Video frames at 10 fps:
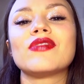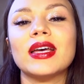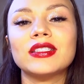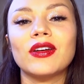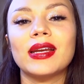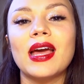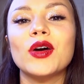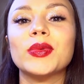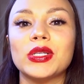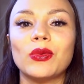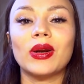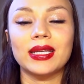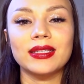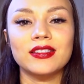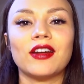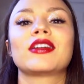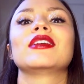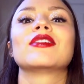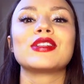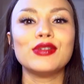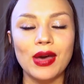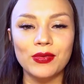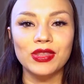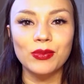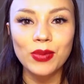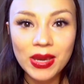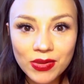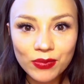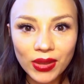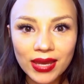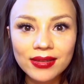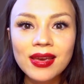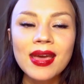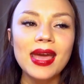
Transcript: invest right now, but you want to get started, you can do that with the payment plan.